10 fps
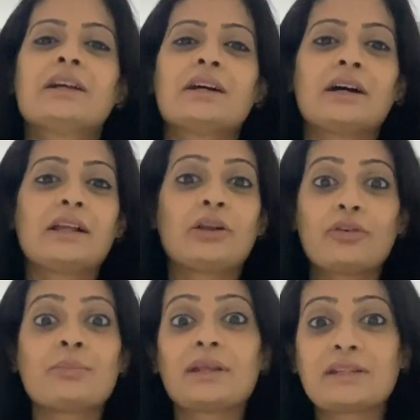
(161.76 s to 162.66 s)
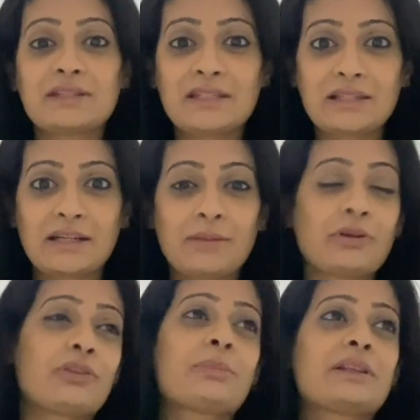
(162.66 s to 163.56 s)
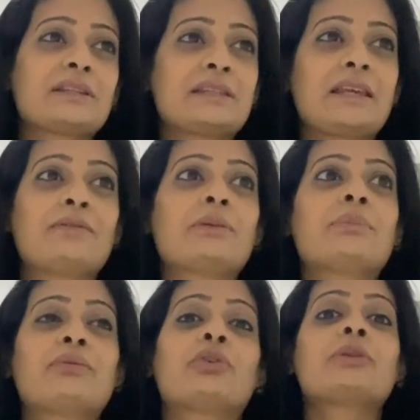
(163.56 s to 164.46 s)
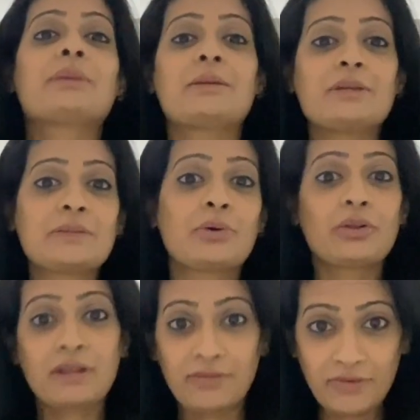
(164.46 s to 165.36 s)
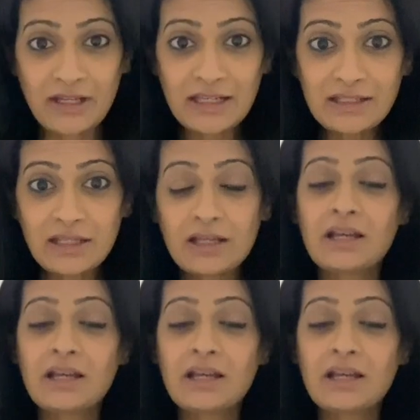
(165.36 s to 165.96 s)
a lot of mothers describe a lot of mothers say even before the baby's born they feel it